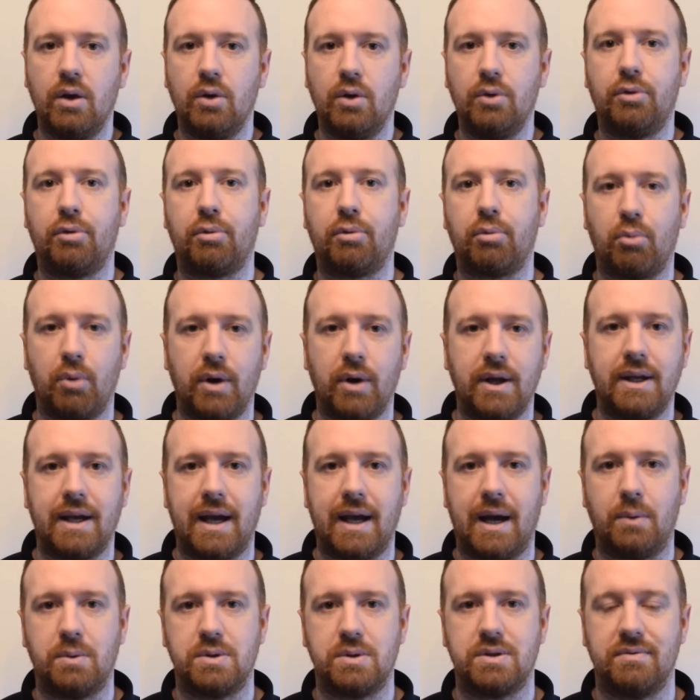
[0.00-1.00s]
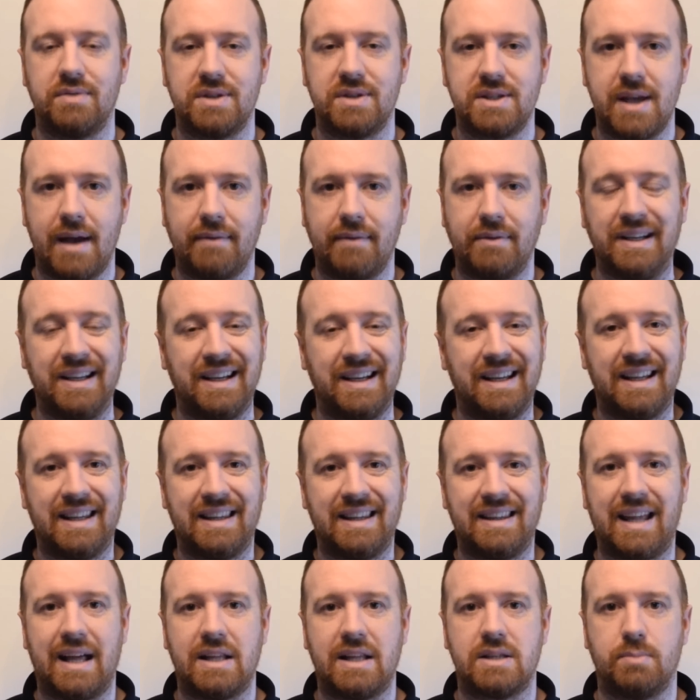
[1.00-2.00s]
killed 3 out of 7.
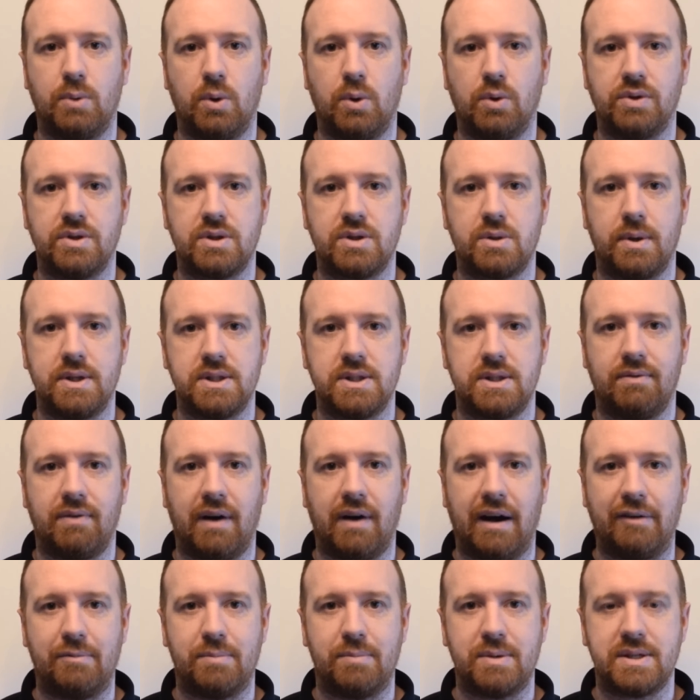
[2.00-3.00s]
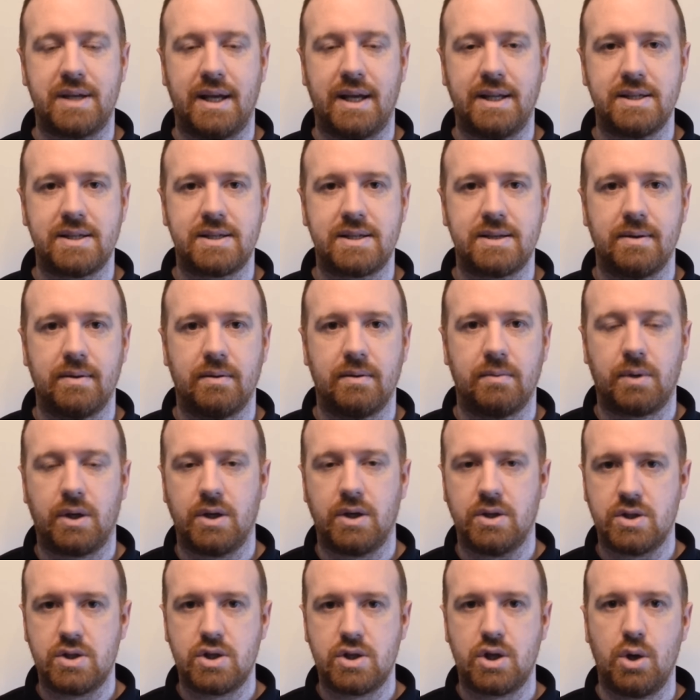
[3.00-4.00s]
That's more than 25%,
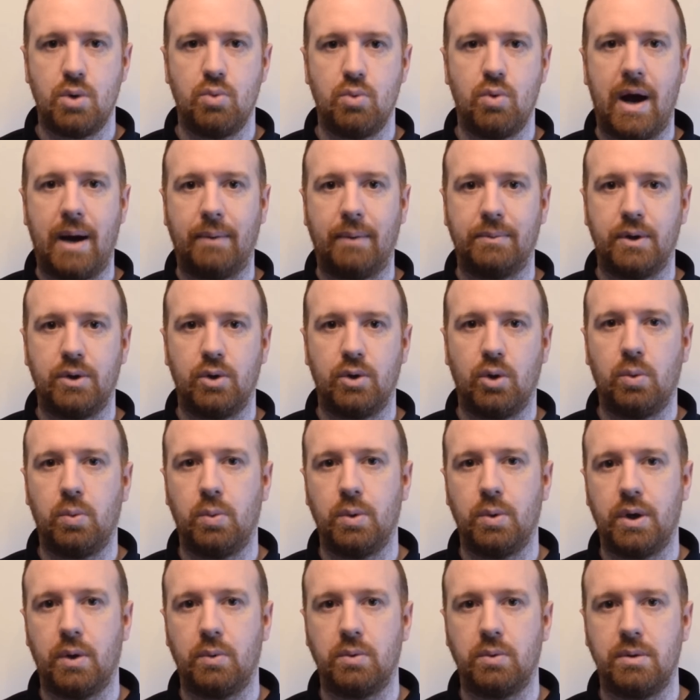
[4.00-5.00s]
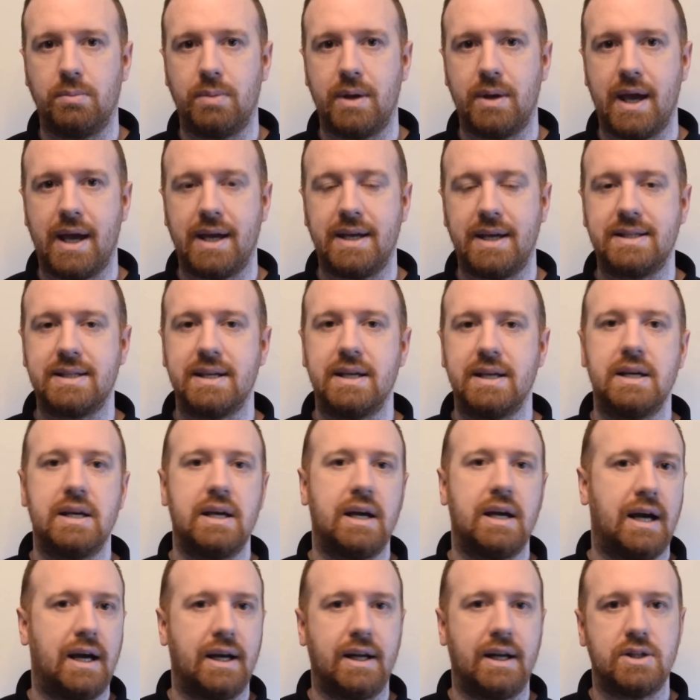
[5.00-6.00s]
because 2 rounded up would only be 8,
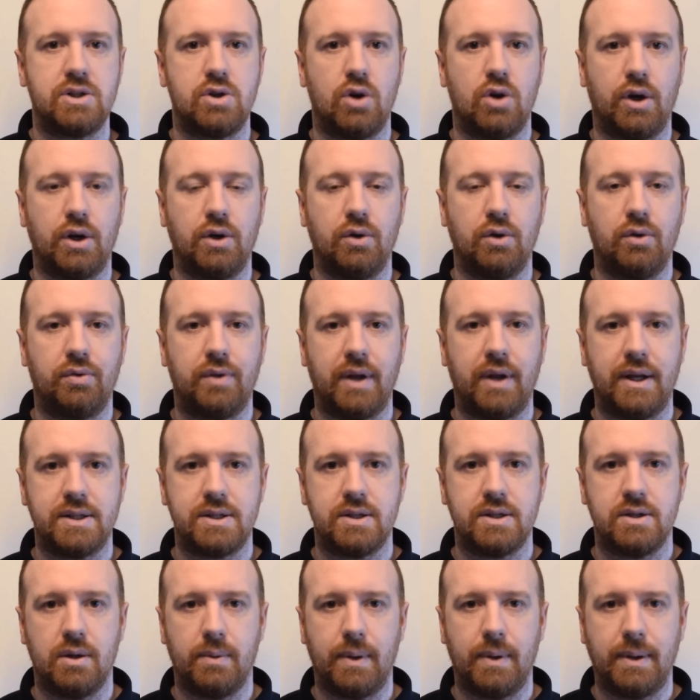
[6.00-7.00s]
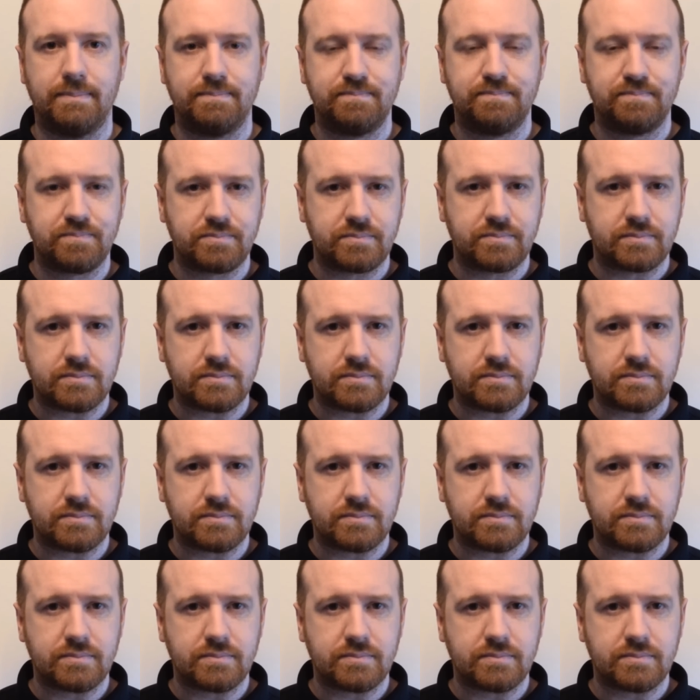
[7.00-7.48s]
and it's not enough then to do it.